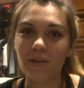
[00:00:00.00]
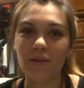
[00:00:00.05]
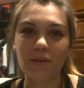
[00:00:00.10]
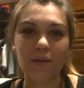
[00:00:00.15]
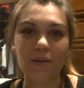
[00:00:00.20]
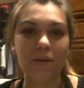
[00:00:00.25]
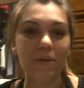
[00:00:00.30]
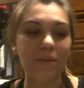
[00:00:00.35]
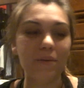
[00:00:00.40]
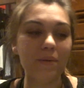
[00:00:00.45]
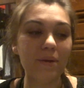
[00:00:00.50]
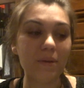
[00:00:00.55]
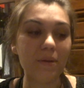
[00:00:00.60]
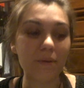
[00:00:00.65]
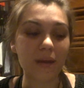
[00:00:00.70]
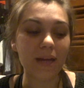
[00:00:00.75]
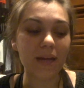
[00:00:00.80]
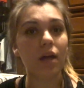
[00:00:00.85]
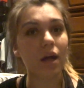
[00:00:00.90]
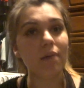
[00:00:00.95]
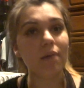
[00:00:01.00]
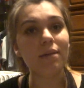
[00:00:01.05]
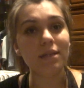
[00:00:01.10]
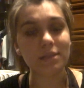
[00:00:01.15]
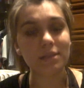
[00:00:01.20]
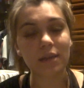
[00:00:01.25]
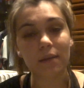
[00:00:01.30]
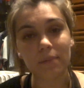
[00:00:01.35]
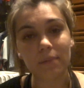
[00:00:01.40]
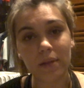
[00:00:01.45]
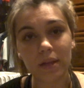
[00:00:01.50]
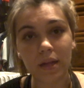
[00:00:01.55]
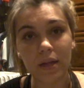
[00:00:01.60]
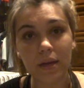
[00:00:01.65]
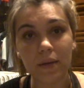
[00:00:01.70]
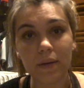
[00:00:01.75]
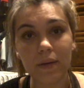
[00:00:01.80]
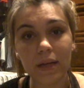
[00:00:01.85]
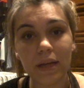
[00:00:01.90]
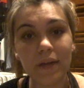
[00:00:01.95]
a real one. Comment down
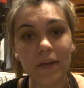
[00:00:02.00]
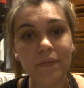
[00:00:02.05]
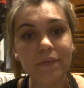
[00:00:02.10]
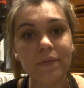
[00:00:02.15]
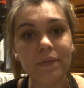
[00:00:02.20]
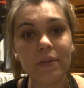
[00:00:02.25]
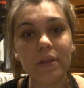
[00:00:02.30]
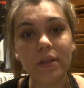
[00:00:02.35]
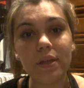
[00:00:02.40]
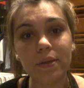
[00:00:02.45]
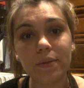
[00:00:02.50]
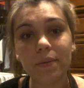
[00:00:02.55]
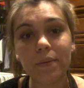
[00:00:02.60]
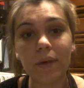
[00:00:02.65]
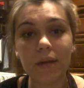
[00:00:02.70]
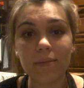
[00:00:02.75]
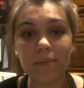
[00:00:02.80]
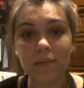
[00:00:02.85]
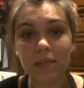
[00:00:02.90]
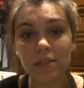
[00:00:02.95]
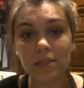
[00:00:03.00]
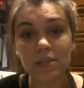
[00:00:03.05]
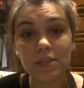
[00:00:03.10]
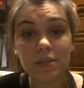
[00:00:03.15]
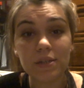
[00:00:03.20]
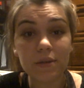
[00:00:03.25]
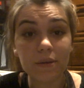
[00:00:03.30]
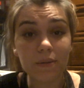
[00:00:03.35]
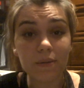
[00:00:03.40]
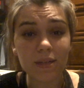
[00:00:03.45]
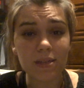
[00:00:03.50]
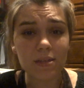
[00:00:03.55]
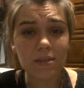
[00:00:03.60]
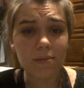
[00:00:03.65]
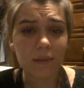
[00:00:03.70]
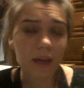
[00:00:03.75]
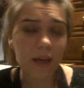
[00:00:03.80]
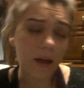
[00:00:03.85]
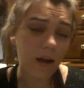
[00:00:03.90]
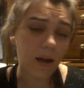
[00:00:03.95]
below if you want me to do a what's in
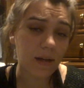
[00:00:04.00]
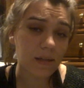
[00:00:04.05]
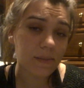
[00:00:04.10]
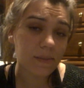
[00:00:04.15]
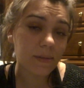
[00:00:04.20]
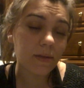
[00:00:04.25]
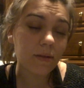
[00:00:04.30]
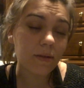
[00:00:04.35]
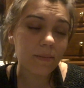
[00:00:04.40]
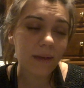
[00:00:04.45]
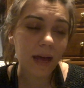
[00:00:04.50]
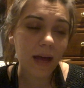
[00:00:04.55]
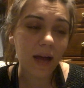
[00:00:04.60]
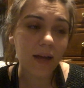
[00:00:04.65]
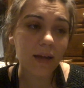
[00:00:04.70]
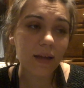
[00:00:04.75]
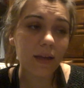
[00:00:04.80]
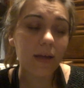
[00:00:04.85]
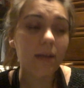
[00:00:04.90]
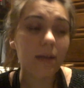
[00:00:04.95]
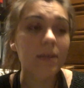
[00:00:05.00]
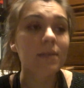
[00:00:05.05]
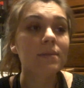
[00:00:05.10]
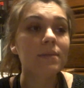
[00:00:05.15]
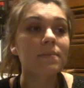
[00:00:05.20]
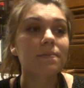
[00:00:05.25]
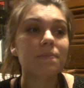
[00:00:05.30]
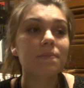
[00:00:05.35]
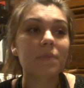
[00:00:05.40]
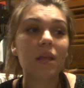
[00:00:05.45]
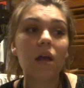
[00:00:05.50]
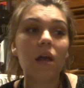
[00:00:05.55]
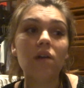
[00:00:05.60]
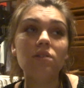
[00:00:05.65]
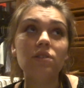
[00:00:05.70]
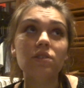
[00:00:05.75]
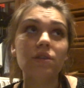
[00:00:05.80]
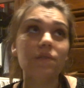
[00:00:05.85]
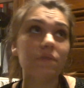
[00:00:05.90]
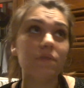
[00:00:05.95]
my hospital bag. I'll
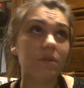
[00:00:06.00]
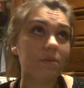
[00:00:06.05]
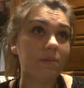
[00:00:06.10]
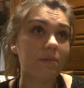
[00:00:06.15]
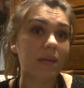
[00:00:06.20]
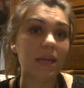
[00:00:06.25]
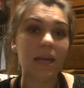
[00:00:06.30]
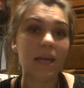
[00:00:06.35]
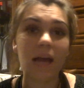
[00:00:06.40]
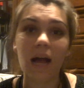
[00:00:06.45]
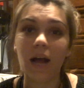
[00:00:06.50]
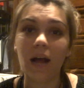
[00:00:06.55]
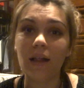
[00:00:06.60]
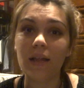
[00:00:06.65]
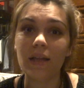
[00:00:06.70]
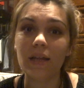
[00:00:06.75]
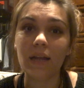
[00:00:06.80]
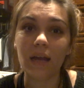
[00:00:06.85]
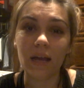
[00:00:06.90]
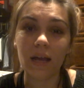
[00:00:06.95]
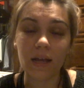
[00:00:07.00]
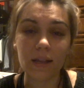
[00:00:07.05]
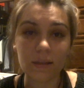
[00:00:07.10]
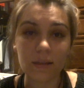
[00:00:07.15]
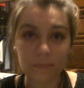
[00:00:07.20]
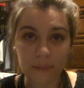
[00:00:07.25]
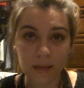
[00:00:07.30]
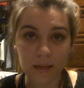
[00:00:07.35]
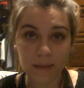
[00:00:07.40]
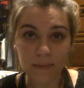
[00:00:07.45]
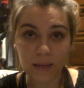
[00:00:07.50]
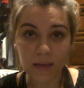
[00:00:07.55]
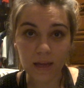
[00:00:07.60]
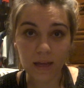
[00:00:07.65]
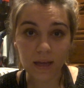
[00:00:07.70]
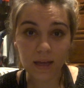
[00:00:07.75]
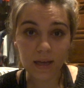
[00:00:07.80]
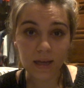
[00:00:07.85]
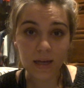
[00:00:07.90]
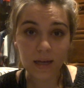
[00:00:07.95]
do it for me, Alan, and the
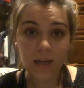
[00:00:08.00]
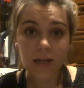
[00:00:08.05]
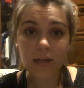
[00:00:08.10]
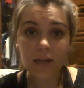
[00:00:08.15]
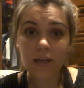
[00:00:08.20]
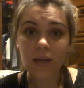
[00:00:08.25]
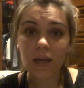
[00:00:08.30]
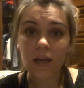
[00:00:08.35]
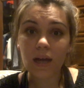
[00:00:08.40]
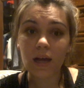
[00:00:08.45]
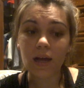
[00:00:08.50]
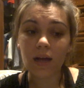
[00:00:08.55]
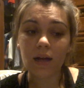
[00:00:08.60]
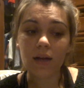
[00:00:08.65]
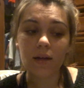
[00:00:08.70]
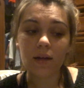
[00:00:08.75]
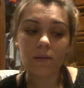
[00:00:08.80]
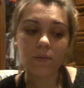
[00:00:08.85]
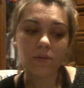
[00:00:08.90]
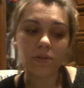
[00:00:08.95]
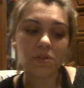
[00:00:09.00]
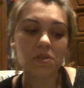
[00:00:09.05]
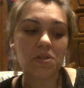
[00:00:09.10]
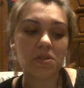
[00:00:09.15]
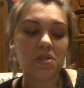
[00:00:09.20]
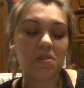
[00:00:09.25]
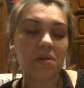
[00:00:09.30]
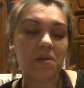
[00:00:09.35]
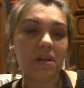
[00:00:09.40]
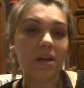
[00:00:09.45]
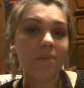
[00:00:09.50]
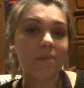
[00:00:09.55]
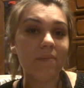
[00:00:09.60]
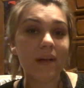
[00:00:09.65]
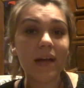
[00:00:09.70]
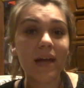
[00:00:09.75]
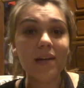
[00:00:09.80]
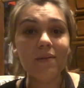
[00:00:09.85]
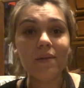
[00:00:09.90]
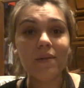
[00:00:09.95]
baby. We'll just do a
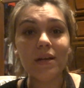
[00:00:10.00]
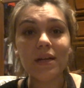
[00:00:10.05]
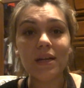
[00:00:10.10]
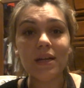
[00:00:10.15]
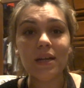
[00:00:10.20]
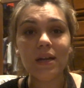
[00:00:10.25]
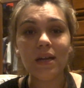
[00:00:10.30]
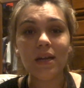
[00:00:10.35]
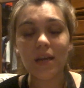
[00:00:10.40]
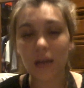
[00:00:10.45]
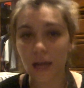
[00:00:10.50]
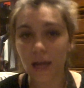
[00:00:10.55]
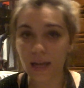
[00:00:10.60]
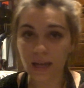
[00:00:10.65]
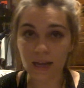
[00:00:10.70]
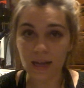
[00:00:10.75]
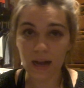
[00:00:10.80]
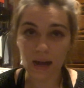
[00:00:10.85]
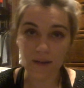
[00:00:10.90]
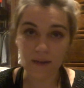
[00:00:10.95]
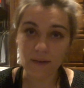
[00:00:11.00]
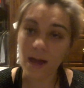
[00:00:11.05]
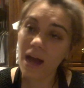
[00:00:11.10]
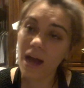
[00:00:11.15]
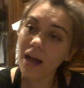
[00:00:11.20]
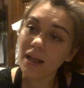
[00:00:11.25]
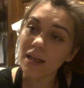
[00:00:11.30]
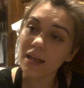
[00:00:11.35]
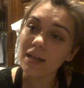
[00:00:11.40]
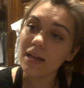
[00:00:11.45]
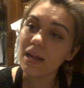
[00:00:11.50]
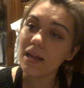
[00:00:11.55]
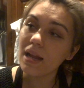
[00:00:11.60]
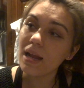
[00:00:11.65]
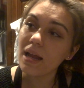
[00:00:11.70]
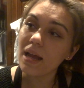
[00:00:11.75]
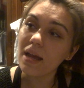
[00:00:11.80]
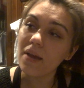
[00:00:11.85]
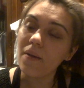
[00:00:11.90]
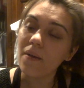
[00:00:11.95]
combined one. I can have Alan in
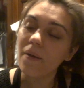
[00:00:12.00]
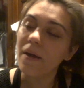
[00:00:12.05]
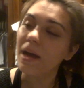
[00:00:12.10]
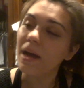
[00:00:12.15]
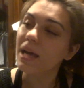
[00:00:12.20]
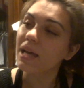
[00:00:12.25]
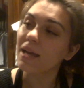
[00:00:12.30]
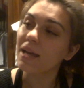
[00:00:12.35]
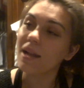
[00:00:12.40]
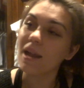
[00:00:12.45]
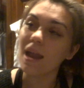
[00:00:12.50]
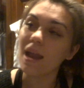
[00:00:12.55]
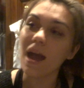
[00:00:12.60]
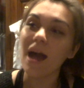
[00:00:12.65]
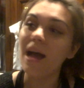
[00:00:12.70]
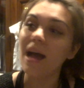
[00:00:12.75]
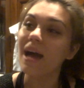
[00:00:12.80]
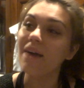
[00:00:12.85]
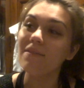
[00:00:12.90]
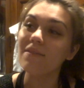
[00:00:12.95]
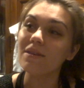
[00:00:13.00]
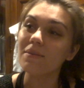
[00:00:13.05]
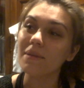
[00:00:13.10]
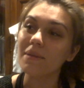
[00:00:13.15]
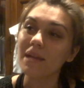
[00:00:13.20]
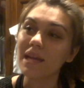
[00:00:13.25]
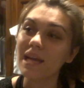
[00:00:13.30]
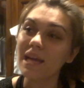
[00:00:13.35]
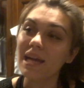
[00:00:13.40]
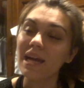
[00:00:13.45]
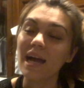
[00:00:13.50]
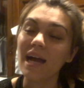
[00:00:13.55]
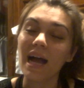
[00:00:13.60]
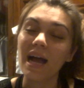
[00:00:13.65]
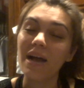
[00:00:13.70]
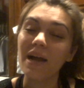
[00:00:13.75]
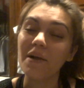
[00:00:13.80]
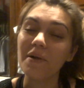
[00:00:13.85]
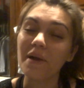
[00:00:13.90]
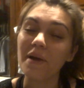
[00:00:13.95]
it, or I can not have him in it.
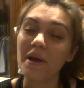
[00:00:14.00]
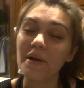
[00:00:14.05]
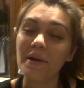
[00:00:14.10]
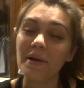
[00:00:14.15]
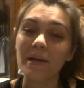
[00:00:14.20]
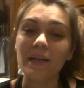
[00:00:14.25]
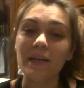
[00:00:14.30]
I don't know.